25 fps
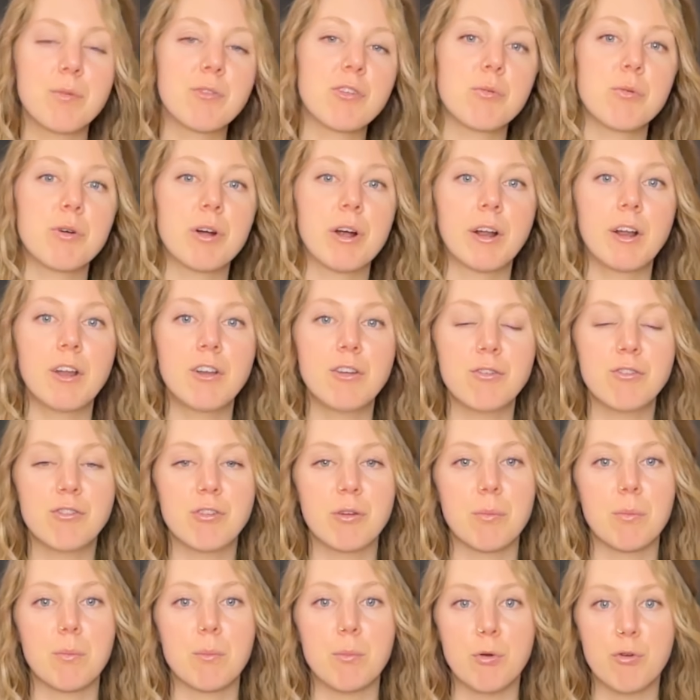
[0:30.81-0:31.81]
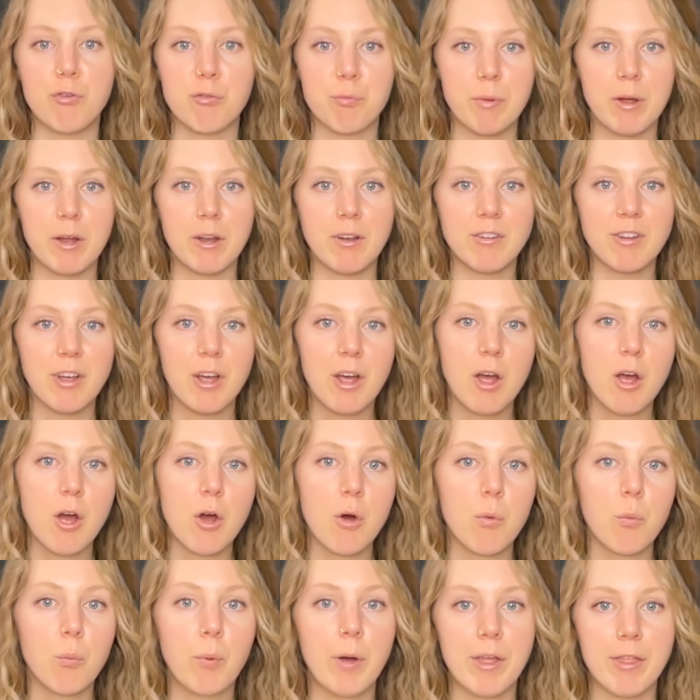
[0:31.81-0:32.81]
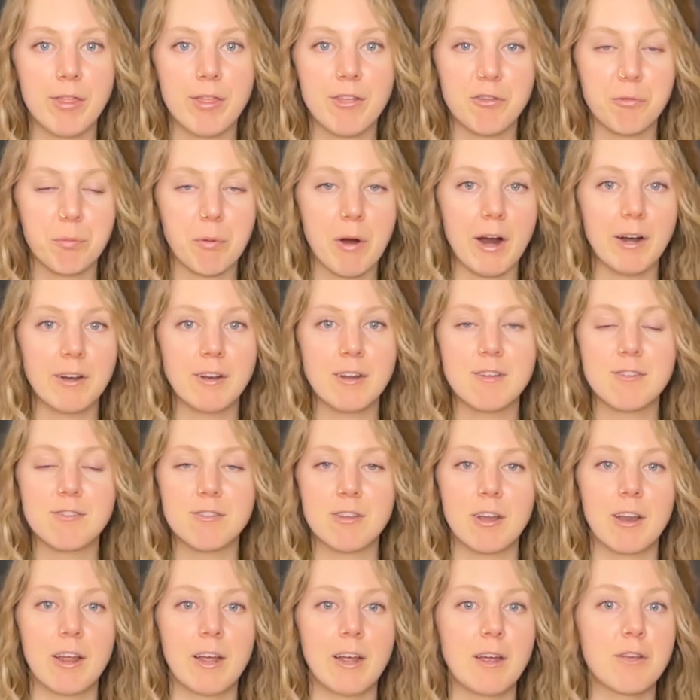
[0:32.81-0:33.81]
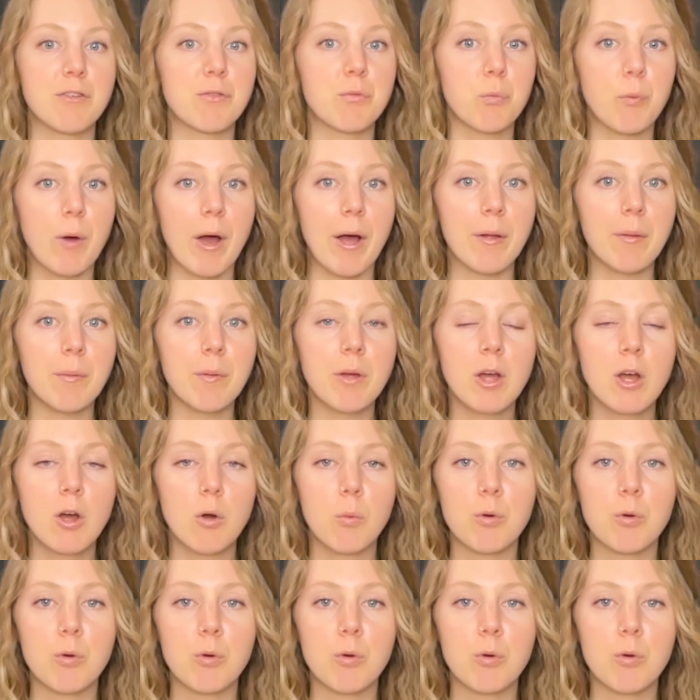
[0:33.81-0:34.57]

So we're going to do some movement with this practice today as well.